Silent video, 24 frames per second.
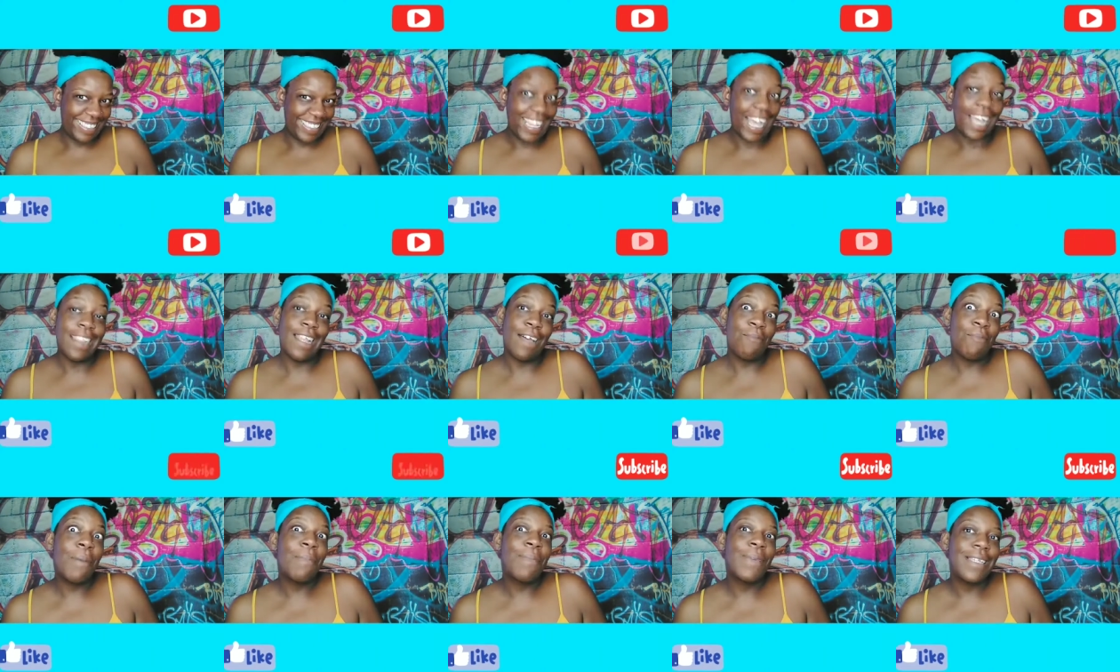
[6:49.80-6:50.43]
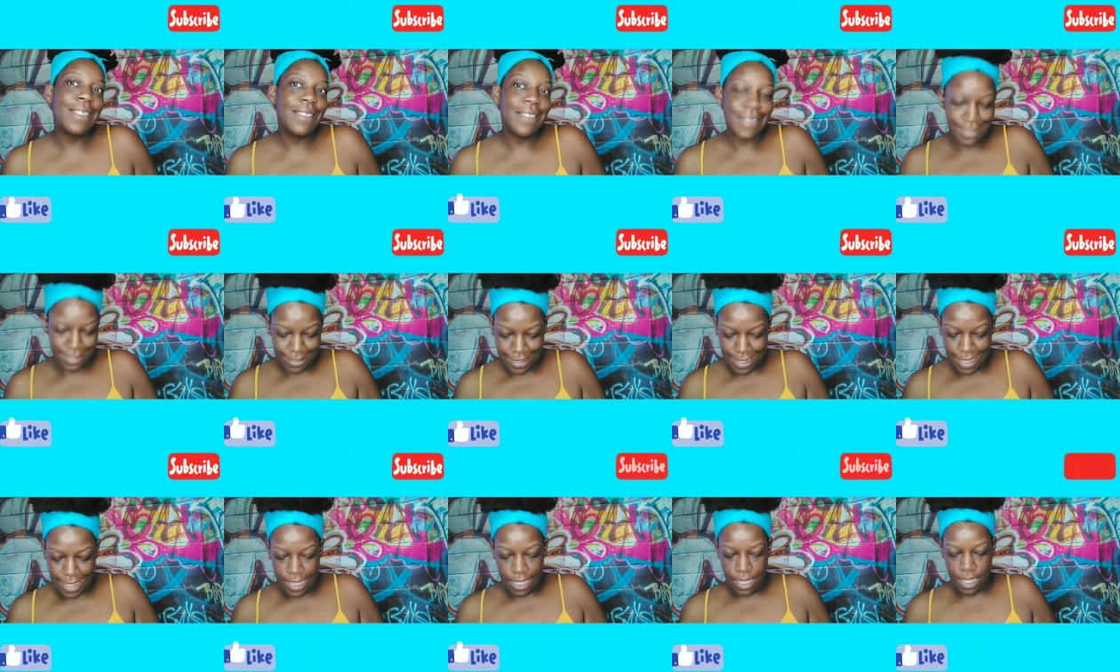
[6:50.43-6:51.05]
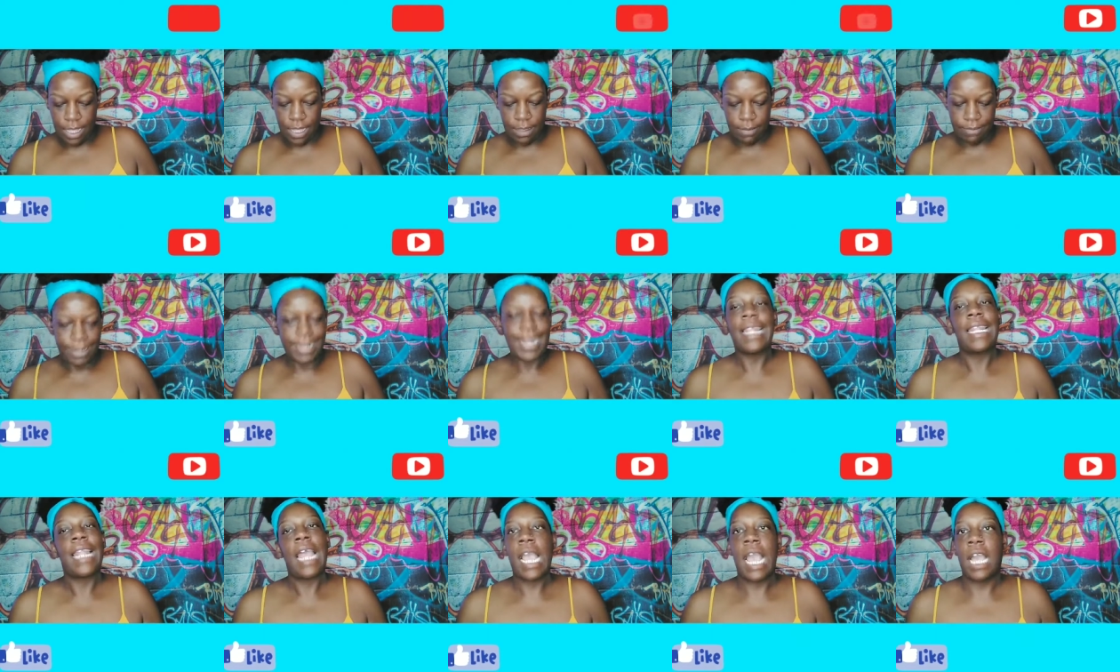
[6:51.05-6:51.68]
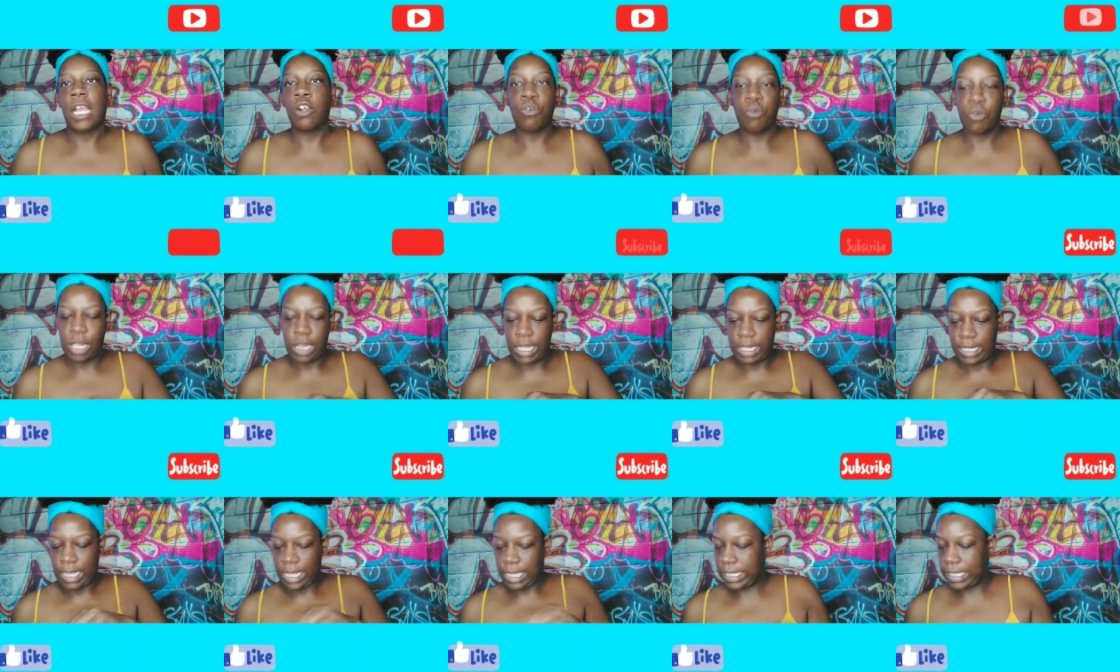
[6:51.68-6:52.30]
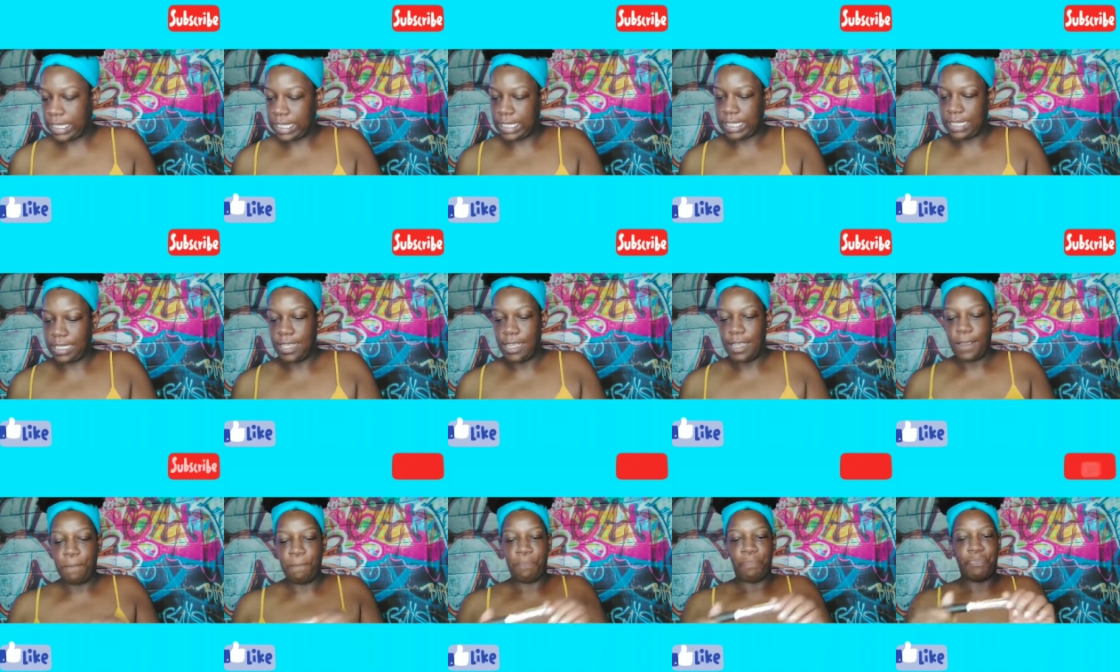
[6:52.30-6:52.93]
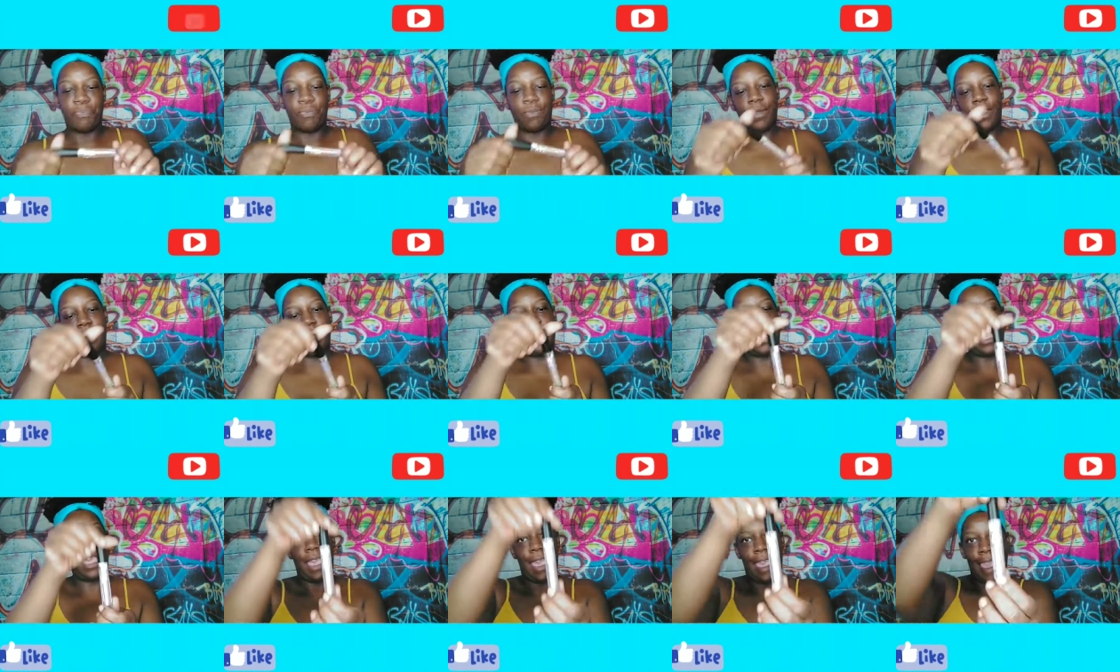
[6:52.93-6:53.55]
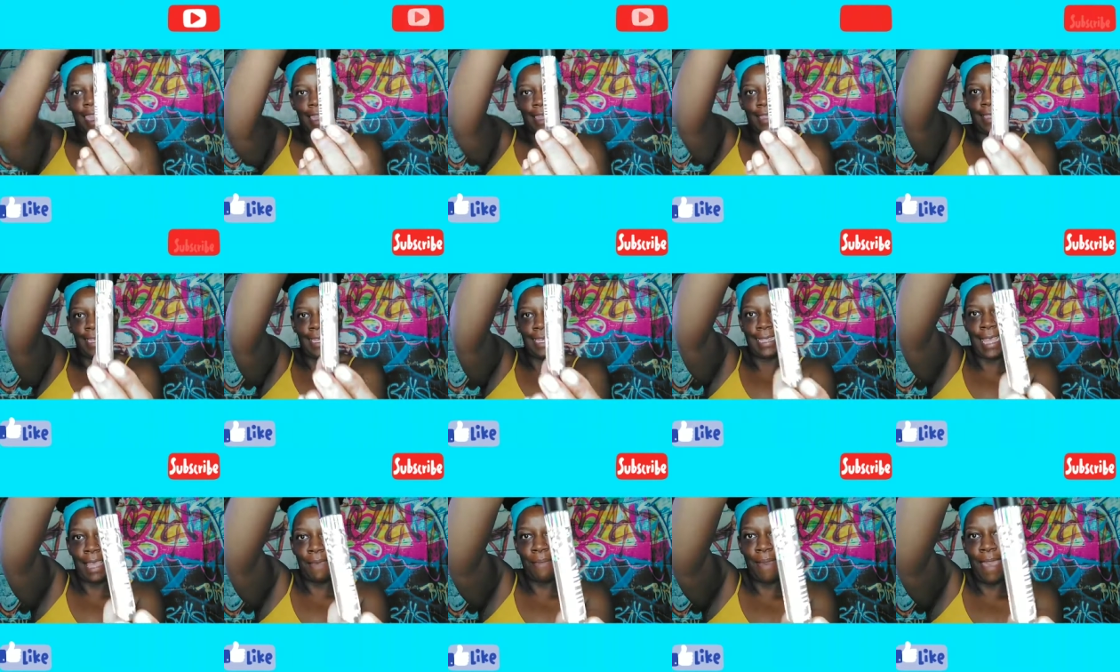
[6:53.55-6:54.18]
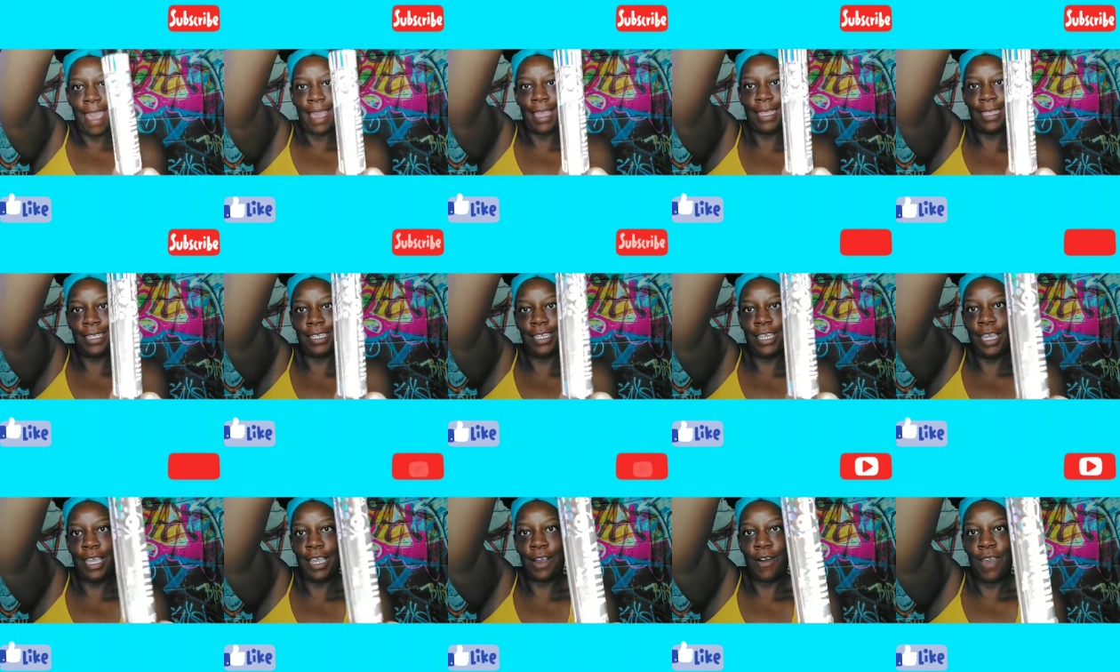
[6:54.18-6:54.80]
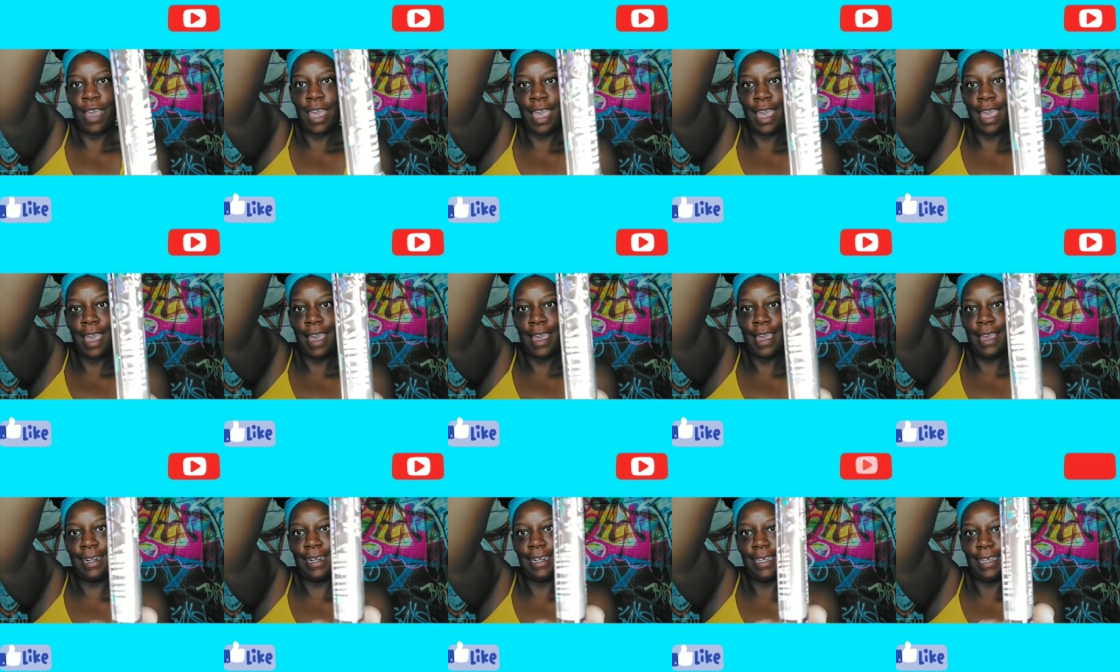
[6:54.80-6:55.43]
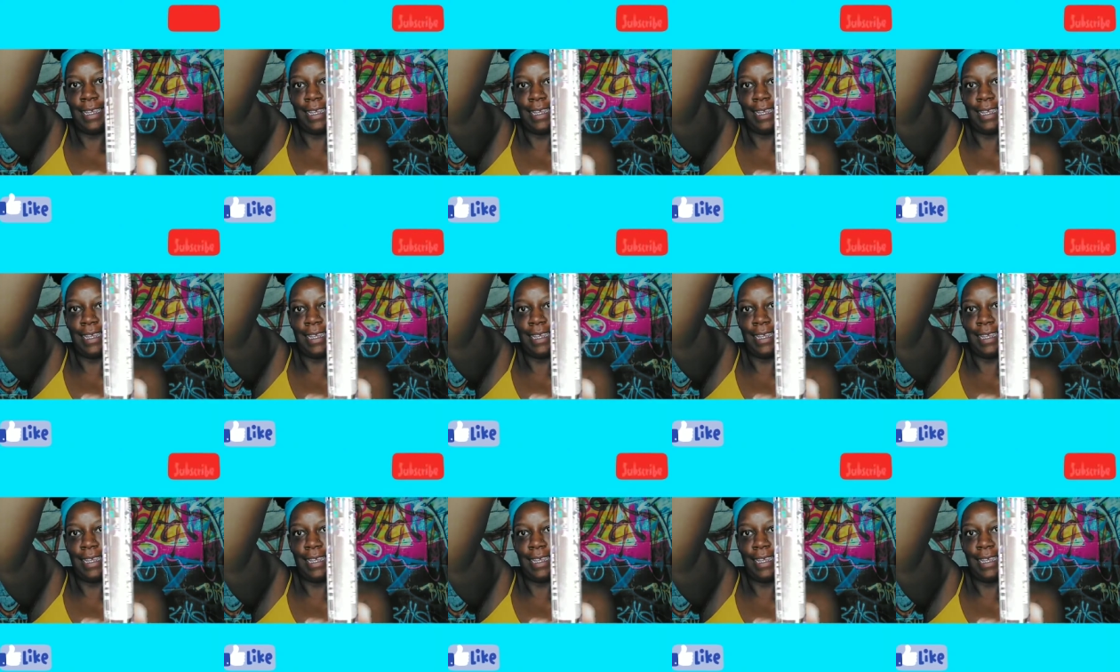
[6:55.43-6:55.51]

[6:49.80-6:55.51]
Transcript: I love puppies. But not like how Cruella does. Okay, look at that packaging. Go ahead.